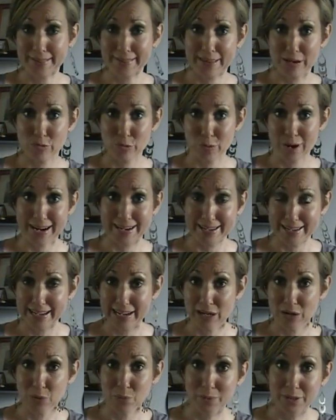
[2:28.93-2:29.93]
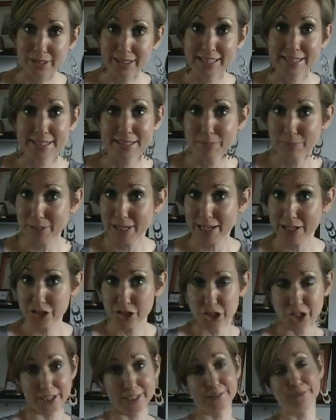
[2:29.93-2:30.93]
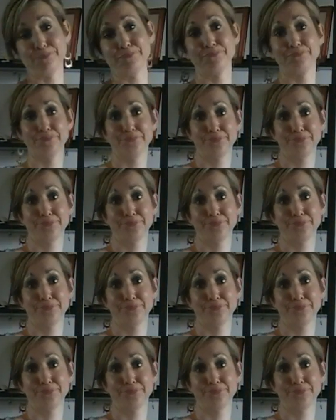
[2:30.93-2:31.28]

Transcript: than ready and willing supply chain.